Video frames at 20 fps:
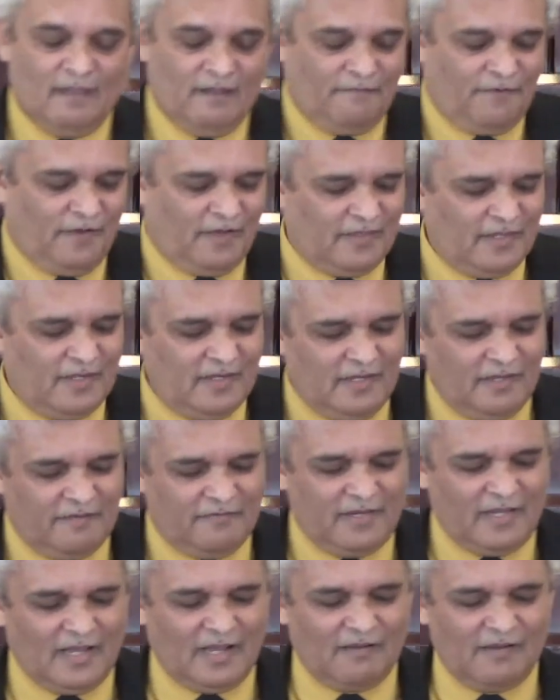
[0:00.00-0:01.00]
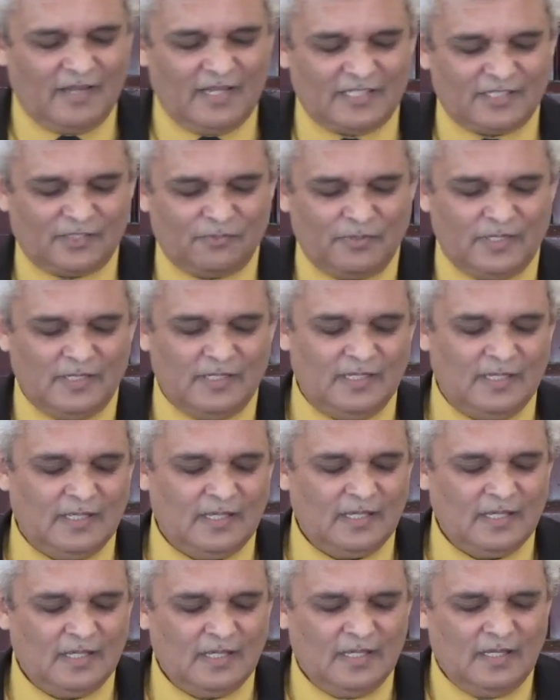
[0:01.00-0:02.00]
Father in heaven, now as we
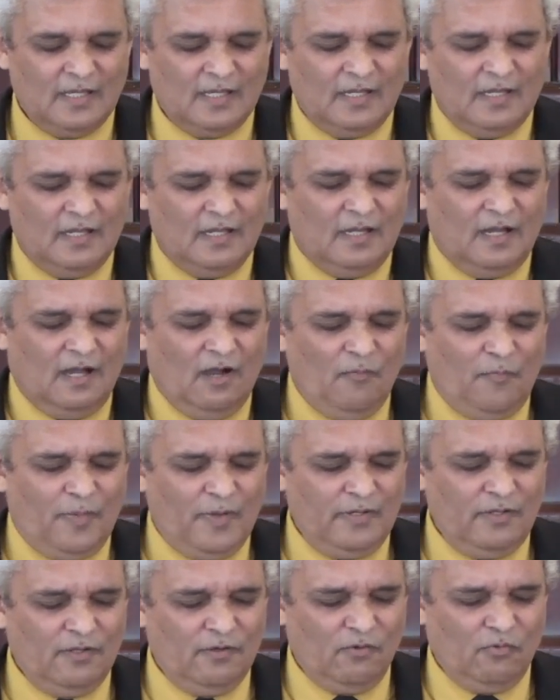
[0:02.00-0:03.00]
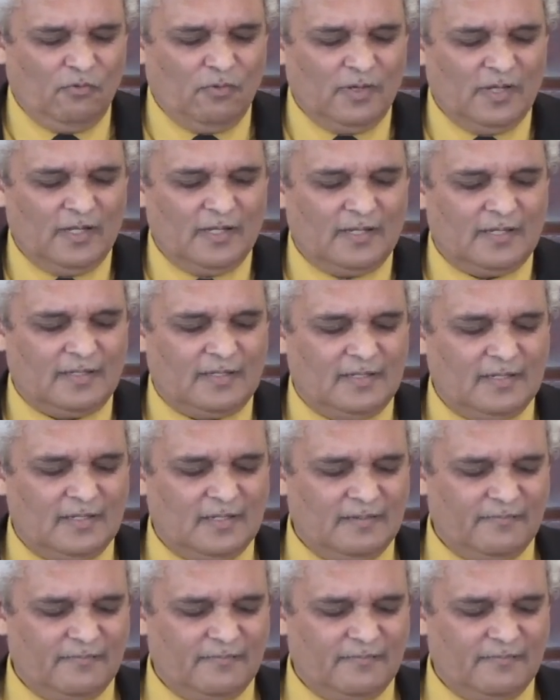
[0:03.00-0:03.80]
open your word,